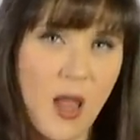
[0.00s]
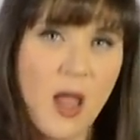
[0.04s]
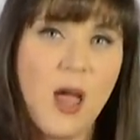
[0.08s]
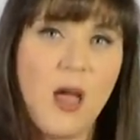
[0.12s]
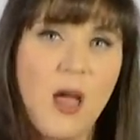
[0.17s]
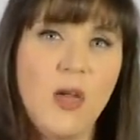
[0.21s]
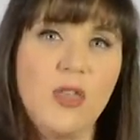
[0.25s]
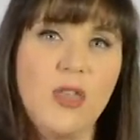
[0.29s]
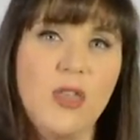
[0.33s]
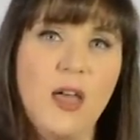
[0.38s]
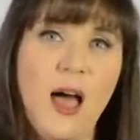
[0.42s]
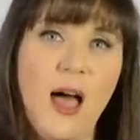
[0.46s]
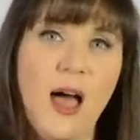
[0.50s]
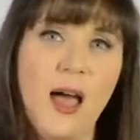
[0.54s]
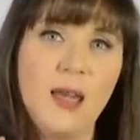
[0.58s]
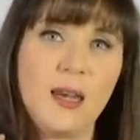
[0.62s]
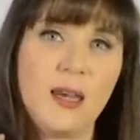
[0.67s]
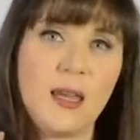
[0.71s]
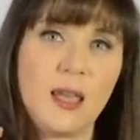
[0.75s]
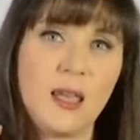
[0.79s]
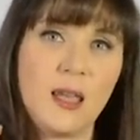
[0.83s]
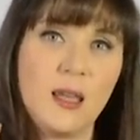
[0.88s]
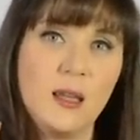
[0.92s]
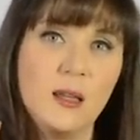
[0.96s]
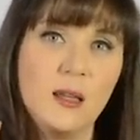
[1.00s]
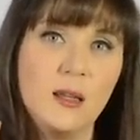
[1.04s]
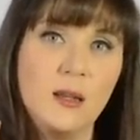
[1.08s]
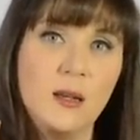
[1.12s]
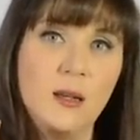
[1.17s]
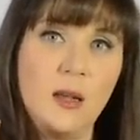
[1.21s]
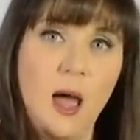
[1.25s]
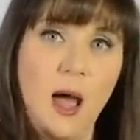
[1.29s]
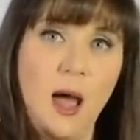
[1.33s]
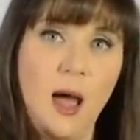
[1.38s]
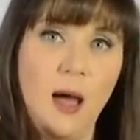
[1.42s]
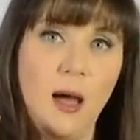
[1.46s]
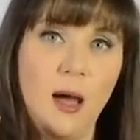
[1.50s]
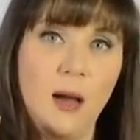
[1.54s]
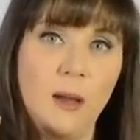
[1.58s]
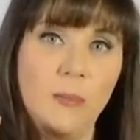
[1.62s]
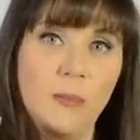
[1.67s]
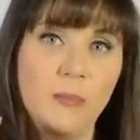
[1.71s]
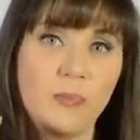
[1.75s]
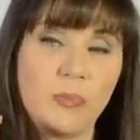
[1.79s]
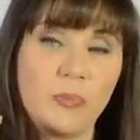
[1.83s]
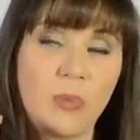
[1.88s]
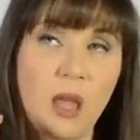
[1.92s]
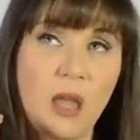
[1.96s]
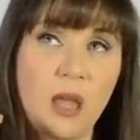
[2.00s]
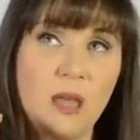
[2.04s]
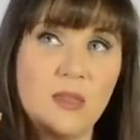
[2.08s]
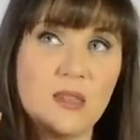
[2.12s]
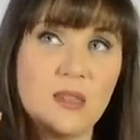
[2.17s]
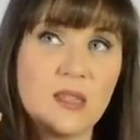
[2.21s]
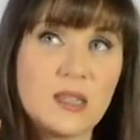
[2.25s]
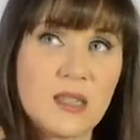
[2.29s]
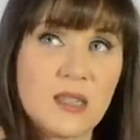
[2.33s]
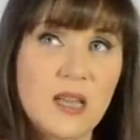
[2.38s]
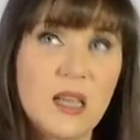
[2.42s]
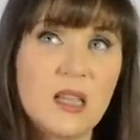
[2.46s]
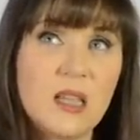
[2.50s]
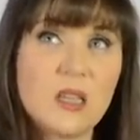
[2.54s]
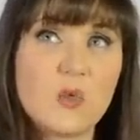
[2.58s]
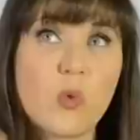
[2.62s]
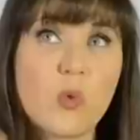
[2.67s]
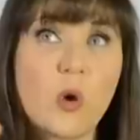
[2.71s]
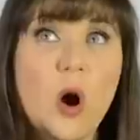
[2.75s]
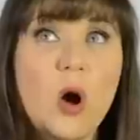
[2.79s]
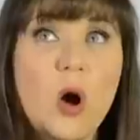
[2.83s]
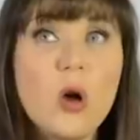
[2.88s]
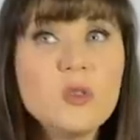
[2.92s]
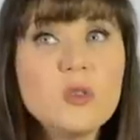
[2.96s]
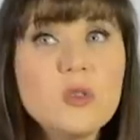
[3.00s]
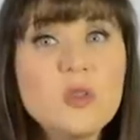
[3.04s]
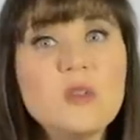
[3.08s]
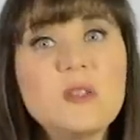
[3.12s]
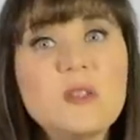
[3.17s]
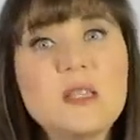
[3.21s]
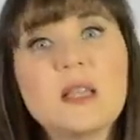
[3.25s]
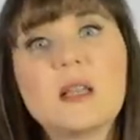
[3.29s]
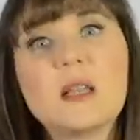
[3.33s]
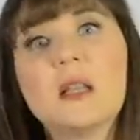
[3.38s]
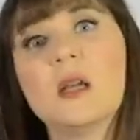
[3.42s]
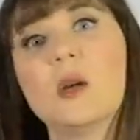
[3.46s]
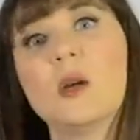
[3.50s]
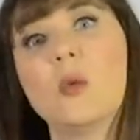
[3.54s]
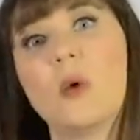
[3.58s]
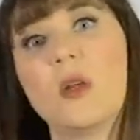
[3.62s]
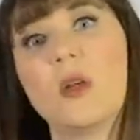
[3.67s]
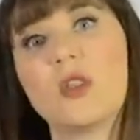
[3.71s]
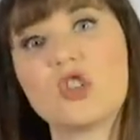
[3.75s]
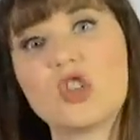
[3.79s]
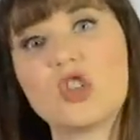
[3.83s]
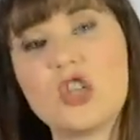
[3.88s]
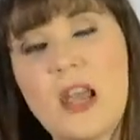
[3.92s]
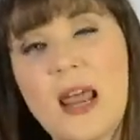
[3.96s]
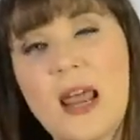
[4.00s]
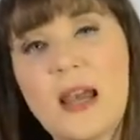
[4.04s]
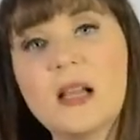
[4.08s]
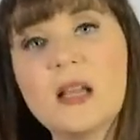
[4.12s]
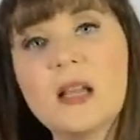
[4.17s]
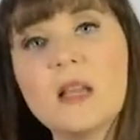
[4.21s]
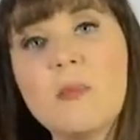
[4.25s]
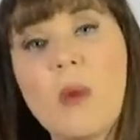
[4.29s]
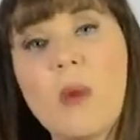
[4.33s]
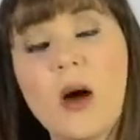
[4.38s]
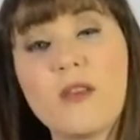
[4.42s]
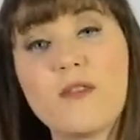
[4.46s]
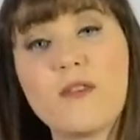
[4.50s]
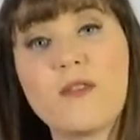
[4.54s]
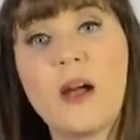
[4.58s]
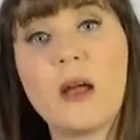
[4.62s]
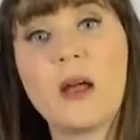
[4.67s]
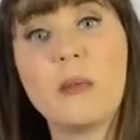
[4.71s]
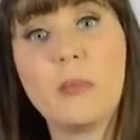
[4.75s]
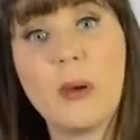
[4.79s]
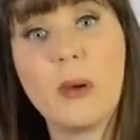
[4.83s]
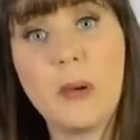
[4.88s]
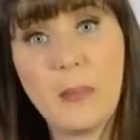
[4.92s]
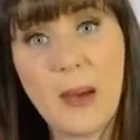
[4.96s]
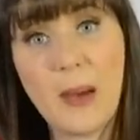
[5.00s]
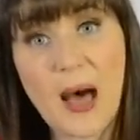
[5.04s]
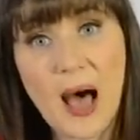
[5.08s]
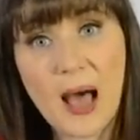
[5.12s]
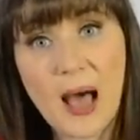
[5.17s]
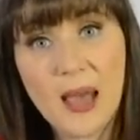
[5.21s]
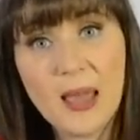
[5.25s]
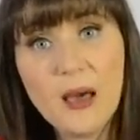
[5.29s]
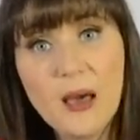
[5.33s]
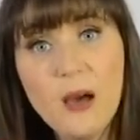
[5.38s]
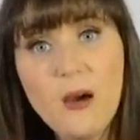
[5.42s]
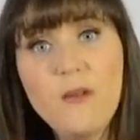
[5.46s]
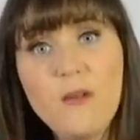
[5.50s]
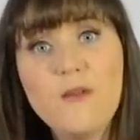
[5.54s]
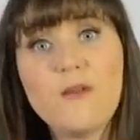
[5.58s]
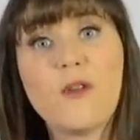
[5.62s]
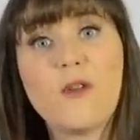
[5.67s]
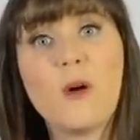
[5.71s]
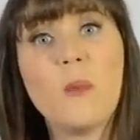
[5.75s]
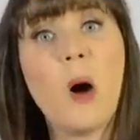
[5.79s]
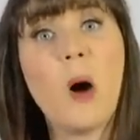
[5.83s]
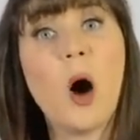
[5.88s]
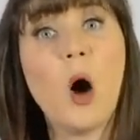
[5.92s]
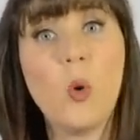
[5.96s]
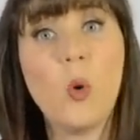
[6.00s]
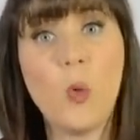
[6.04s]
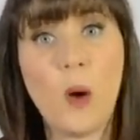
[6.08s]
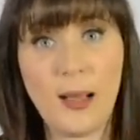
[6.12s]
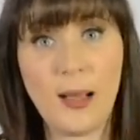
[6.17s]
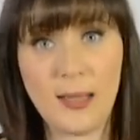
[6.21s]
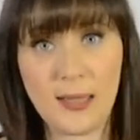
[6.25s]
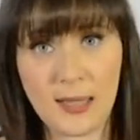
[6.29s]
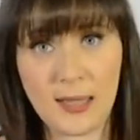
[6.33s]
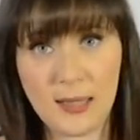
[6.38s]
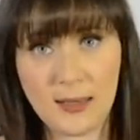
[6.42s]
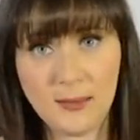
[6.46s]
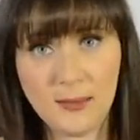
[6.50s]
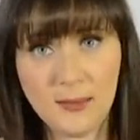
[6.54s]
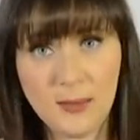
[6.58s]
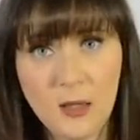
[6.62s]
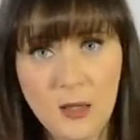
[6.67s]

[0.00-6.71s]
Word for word: that in, um, in the States, we're also dealing with genetically modified papaya from Hawaii.